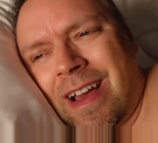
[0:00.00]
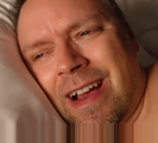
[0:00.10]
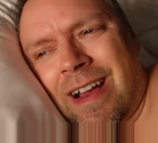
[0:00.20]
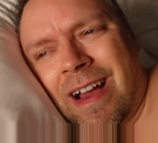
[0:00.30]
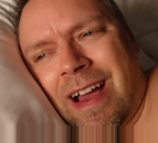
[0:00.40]

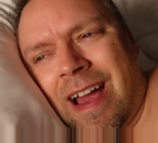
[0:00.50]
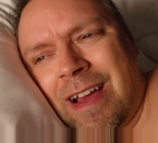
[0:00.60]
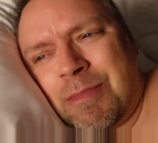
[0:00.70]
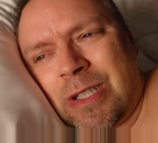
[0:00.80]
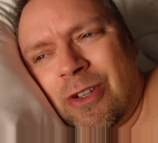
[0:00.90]
I
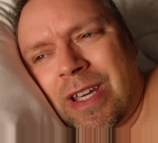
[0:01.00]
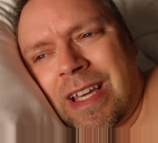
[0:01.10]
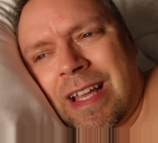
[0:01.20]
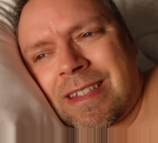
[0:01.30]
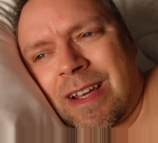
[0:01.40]
had been
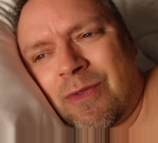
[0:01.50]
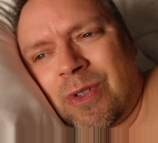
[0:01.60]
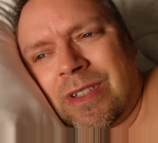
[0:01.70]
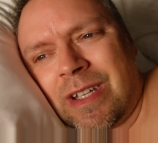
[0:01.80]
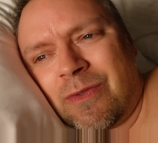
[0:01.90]
looking at
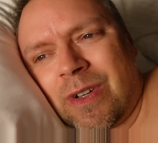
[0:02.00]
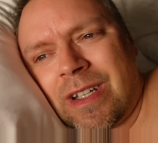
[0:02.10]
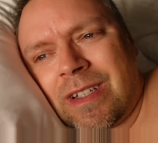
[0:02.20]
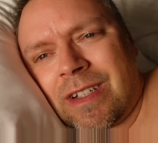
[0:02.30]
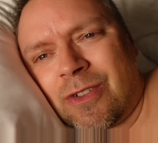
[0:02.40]
several
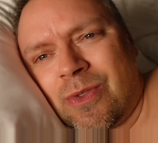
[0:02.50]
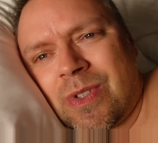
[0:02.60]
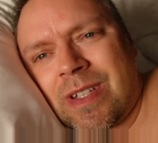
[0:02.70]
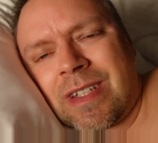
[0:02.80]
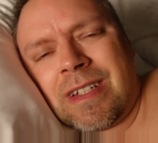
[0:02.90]
different
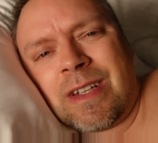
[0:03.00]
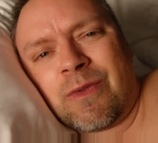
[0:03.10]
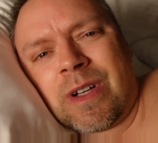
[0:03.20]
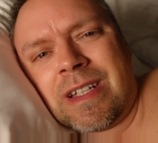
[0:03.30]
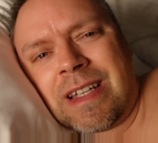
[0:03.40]
cruises and
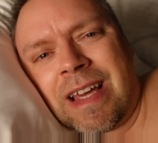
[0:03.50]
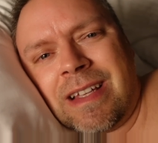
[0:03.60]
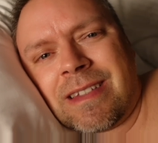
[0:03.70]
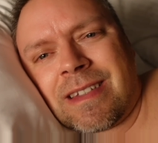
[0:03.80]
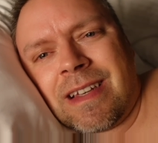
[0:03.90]
different
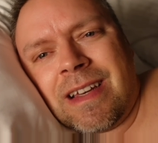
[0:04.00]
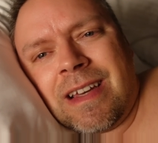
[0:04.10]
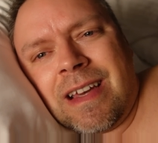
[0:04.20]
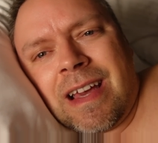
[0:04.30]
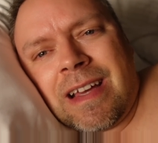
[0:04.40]
dates,
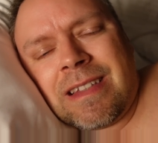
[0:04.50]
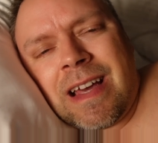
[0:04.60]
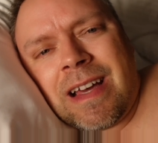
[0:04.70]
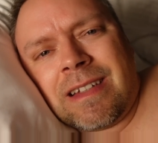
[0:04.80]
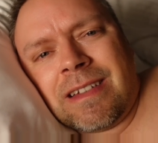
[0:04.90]
and
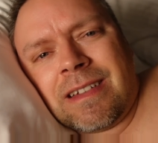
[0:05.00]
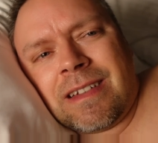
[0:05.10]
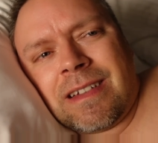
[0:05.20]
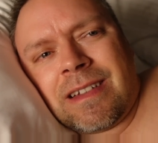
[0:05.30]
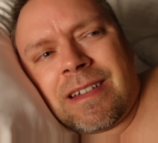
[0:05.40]
then
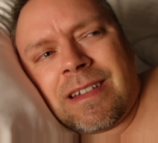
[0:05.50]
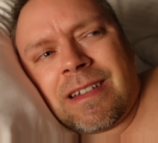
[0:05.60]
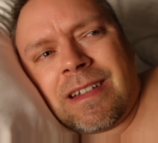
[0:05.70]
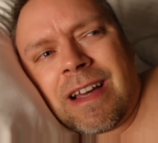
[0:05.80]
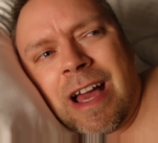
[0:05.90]

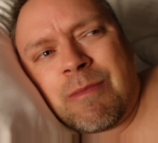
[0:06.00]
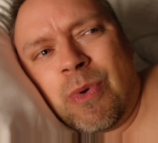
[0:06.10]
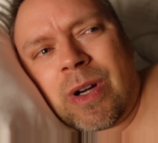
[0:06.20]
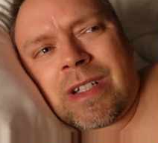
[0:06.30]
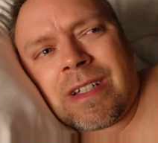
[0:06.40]
I
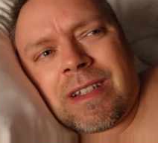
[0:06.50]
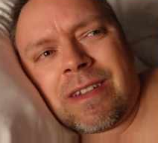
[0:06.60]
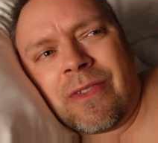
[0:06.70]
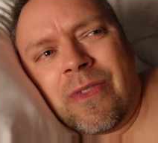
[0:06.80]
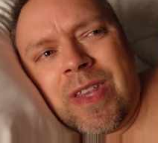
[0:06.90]
booked
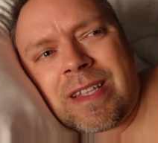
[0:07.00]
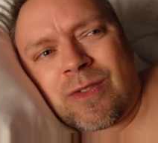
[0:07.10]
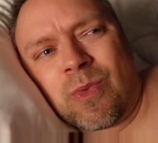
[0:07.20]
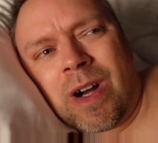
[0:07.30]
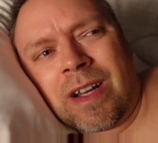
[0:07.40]

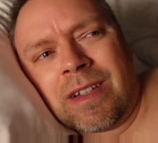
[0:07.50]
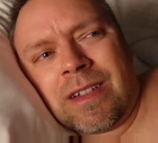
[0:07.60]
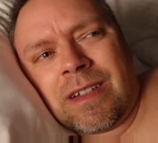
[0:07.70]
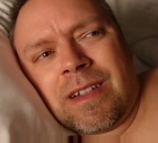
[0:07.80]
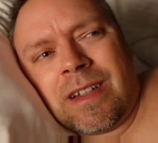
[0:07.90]
this
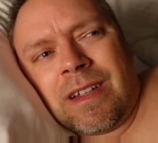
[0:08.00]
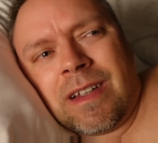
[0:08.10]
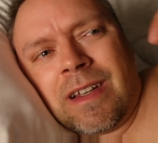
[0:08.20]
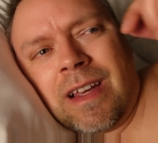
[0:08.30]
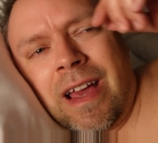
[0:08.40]
one,
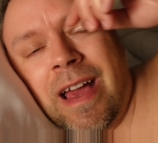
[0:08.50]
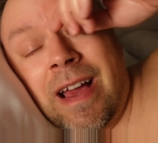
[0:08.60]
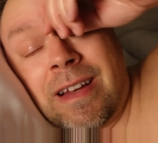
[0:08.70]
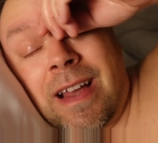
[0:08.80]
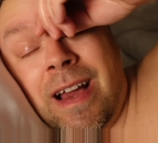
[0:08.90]

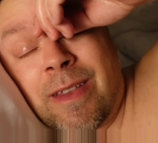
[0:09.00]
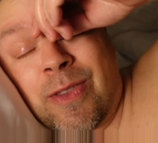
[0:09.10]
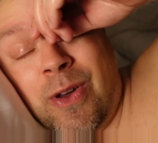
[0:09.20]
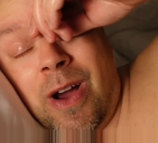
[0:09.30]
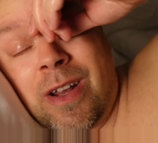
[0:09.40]
and I
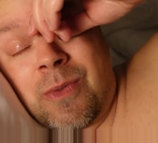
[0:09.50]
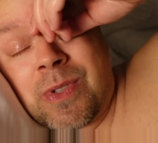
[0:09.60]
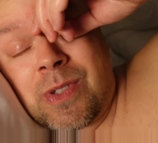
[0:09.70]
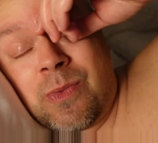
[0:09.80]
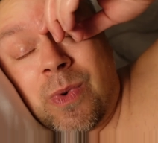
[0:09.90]
thought it
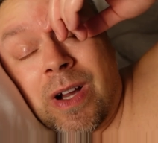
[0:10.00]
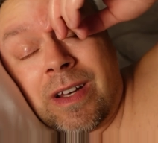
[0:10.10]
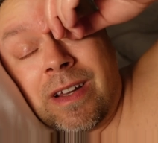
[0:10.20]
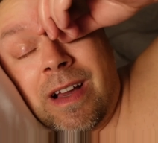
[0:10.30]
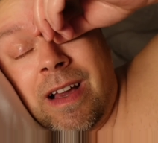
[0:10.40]
was the
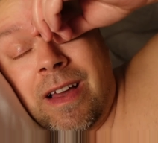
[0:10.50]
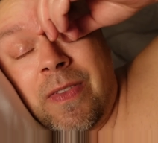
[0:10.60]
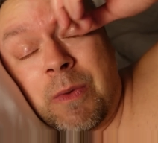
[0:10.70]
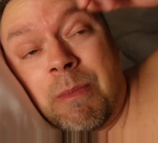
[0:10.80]
one on the